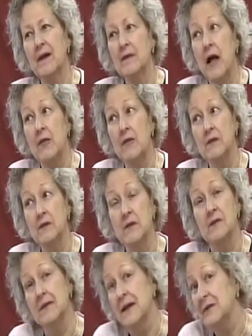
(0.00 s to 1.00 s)
Now, this
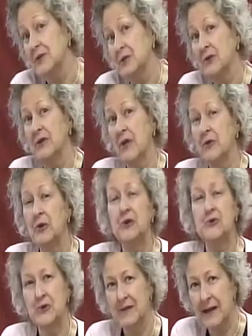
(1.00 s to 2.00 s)
does take us to another
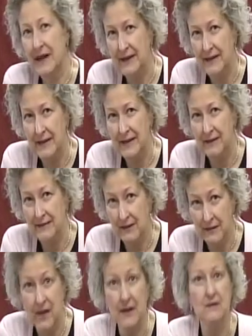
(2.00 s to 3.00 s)
interesting idea,
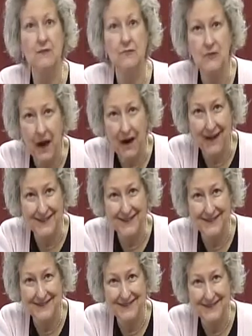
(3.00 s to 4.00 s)
and that is of God.
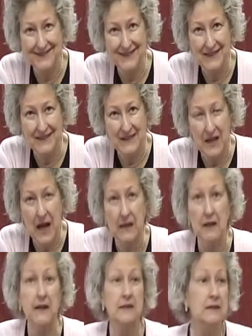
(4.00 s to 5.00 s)
I'd
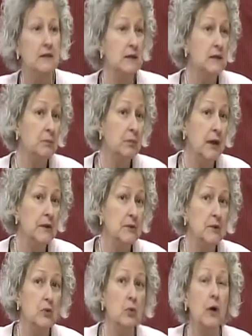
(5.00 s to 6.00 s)
like to explain
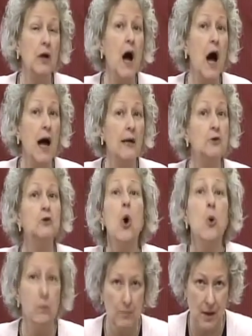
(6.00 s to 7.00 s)
to you what I
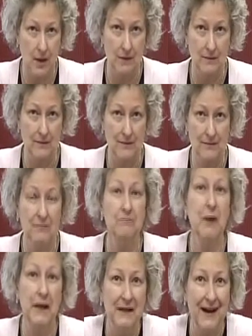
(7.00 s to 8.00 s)
don't mean
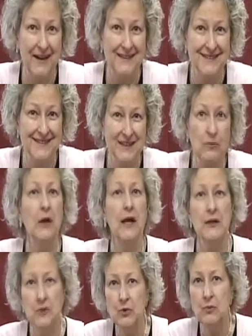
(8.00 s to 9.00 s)
by God and what I
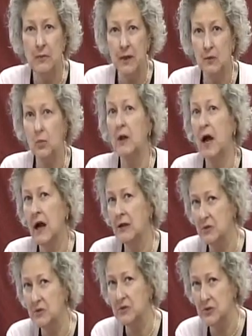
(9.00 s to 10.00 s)
do mean when I
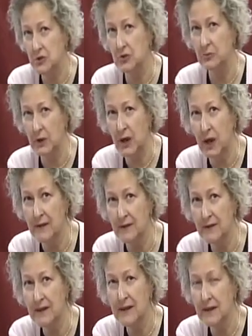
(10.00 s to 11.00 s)
use the term God.
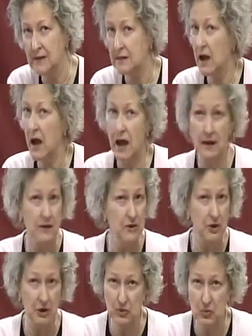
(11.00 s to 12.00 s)
It is a highly
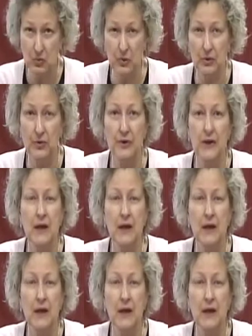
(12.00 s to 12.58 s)
charged word,